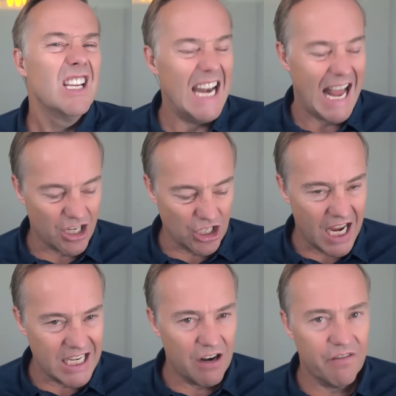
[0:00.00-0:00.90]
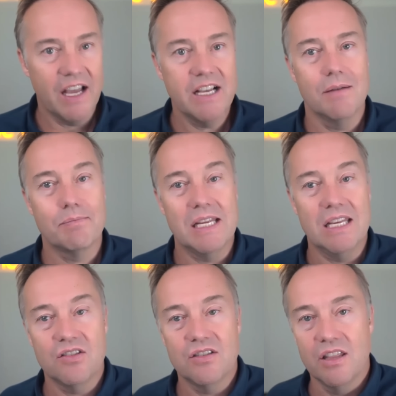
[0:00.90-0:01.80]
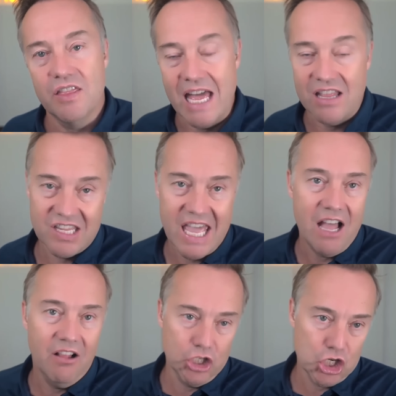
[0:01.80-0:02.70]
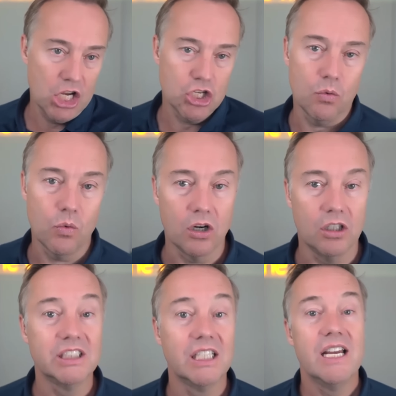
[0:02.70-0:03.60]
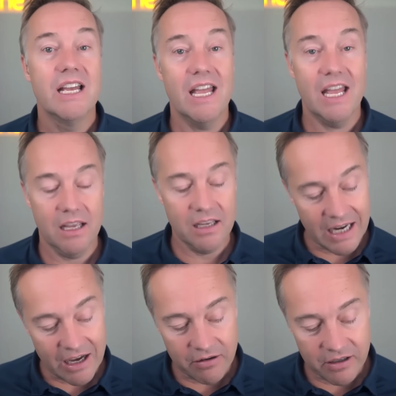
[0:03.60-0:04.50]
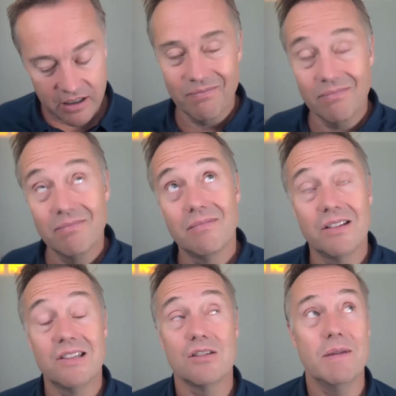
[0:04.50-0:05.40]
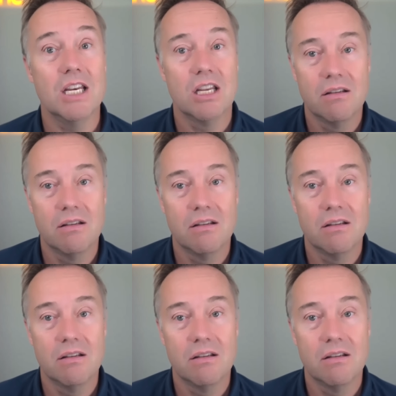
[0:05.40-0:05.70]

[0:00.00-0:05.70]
can actually identify companies that scale and change the world. Now, I would add too, mean?